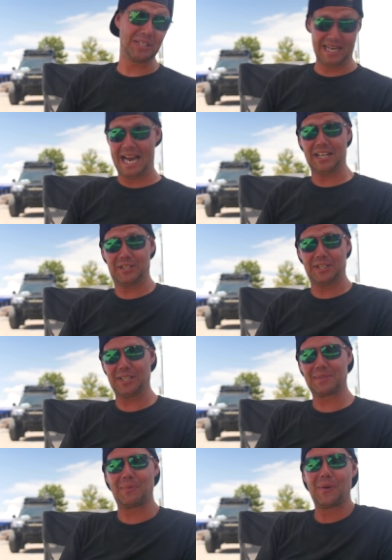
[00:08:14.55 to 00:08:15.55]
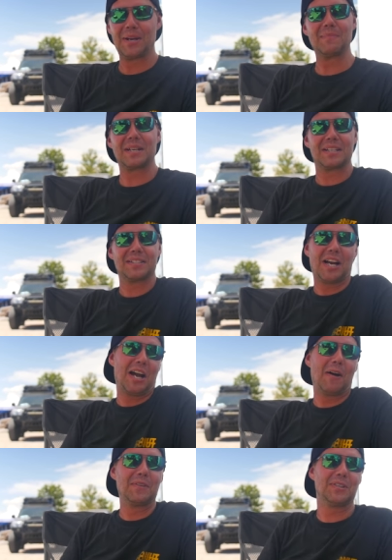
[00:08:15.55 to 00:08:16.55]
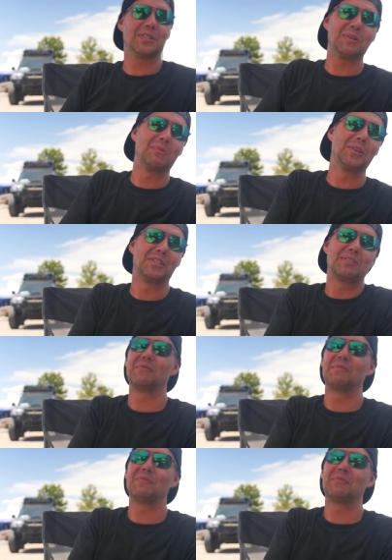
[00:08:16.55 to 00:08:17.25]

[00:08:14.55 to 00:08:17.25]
dashed at this point because I obviously wasn't